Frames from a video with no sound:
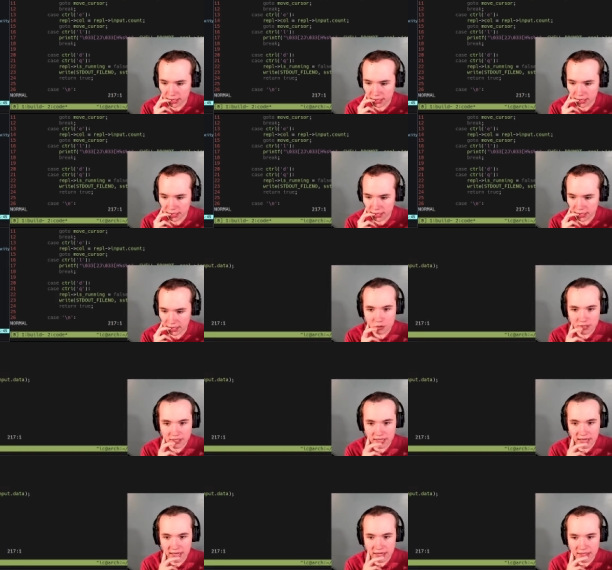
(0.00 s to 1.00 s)
So is
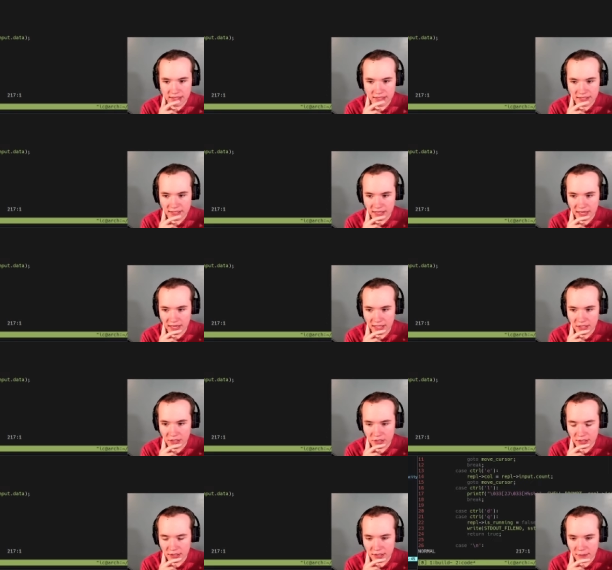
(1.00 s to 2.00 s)
the size
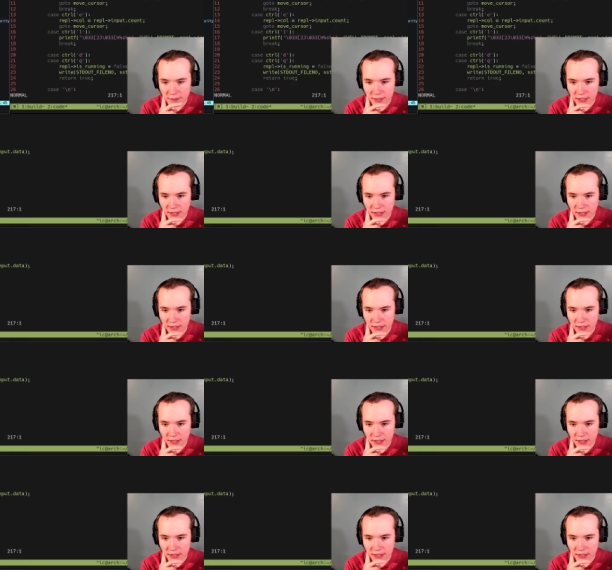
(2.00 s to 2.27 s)
just not right?